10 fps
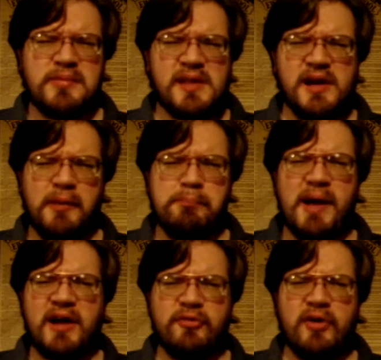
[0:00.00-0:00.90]
a
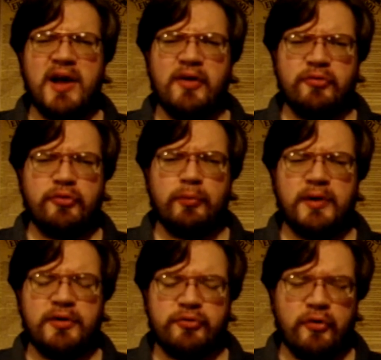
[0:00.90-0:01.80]
background to what
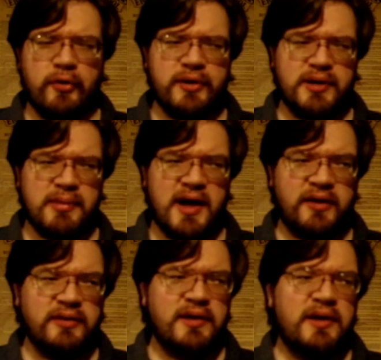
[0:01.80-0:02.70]
you're talking about.
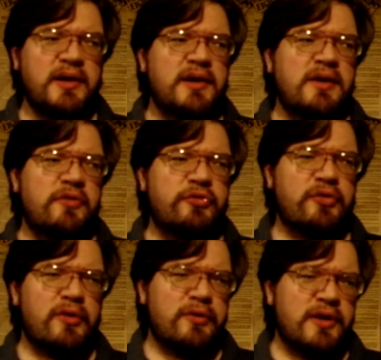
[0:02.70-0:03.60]

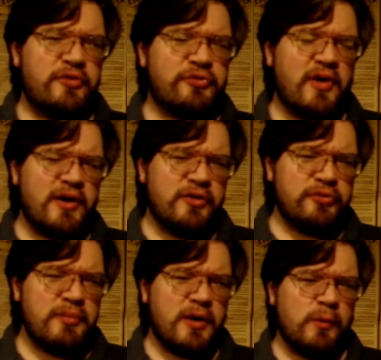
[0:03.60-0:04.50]
So as far as
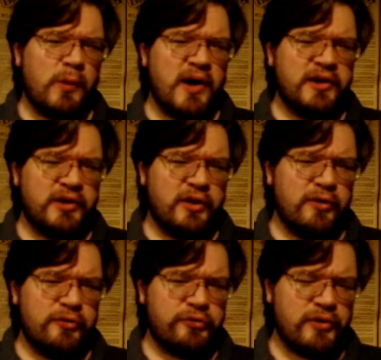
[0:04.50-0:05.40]
marijuana
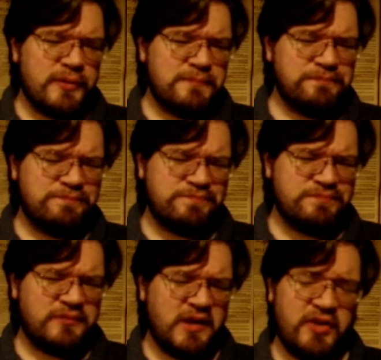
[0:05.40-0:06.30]
goes,
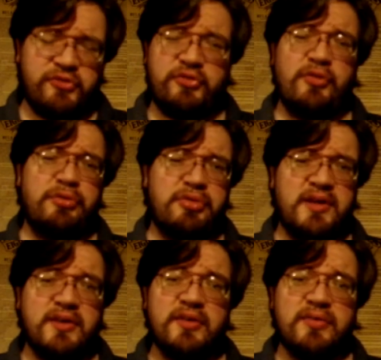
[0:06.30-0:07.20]
I still
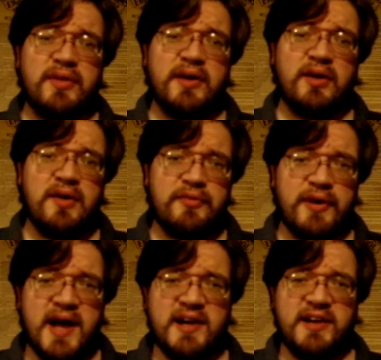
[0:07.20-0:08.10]
think that either
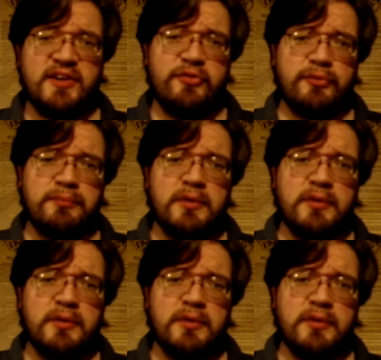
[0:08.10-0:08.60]
anarchism